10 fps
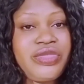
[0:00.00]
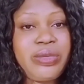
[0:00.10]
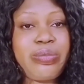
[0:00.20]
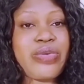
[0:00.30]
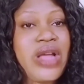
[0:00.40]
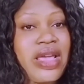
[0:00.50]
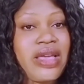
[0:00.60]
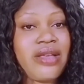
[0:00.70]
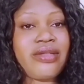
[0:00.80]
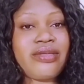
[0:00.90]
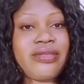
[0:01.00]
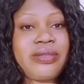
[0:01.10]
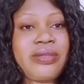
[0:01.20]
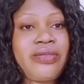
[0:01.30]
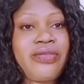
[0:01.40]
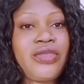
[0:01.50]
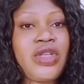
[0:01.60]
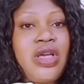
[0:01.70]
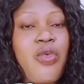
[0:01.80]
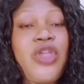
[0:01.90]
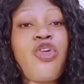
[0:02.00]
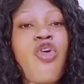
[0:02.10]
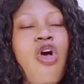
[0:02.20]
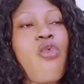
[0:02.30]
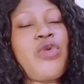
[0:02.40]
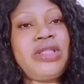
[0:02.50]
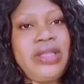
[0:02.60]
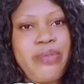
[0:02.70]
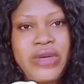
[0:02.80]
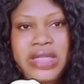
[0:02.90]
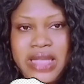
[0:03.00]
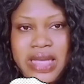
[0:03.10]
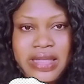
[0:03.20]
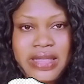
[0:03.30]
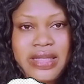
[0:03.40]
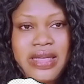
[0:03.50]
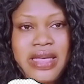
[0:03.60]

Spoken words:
Pray. When you go with the priestess,